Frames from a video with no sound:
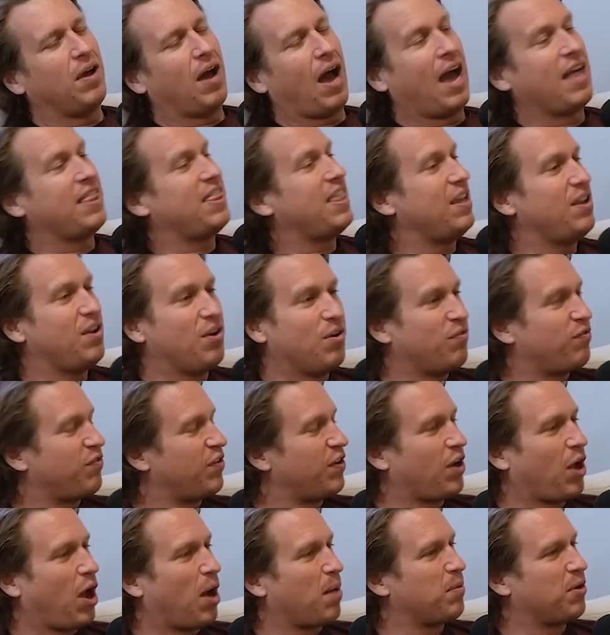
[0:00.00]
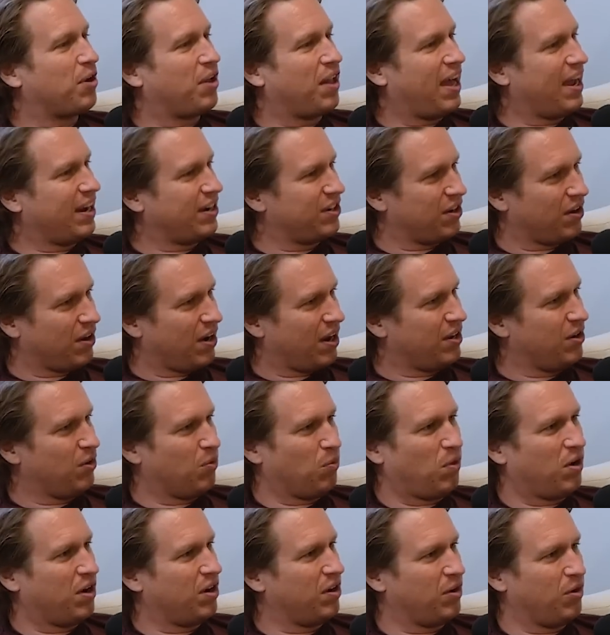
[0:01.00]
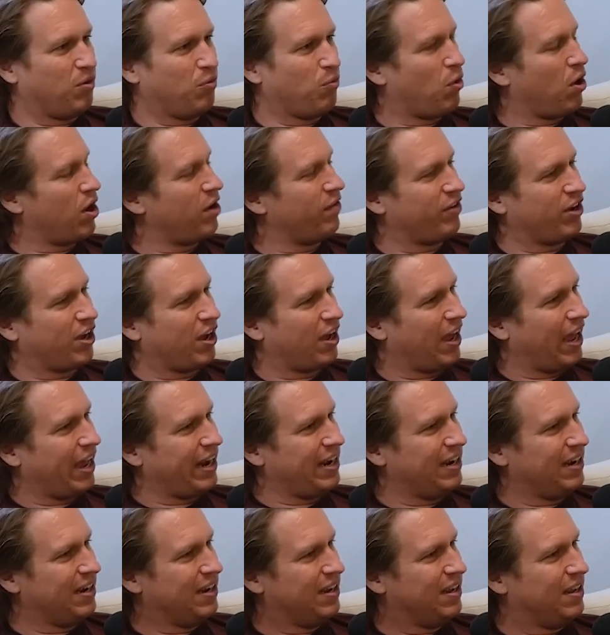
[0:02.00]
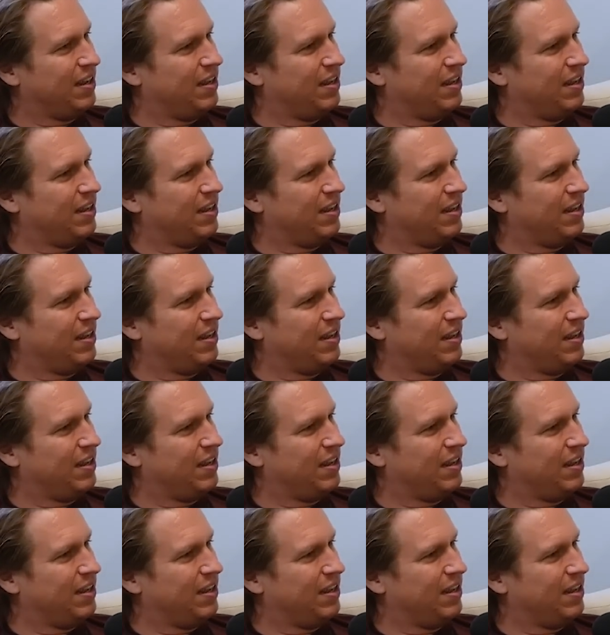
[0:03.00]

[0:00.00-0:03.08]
I think you're a phenomenal actor. You're one of a kind.